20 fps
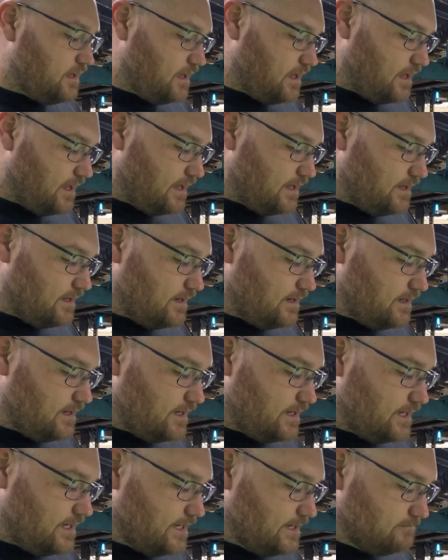And so
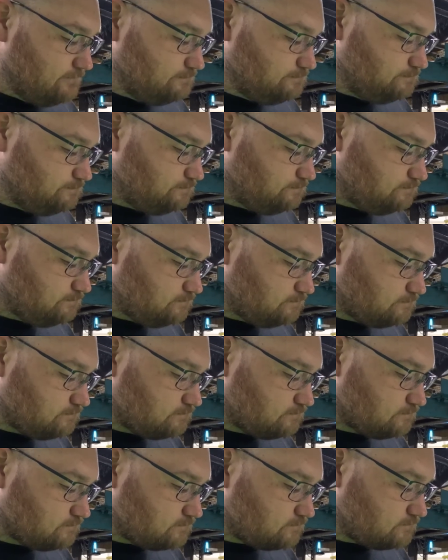I'm
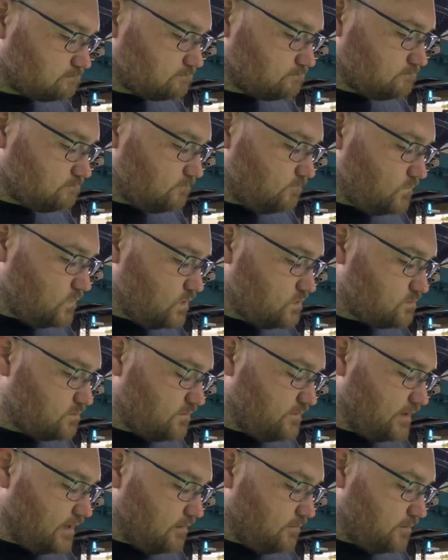going
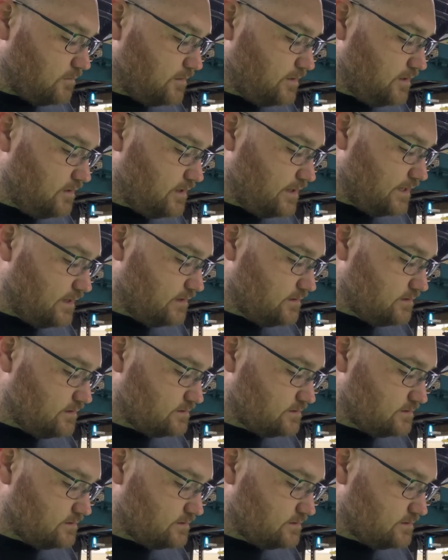to figure out what I want to do there.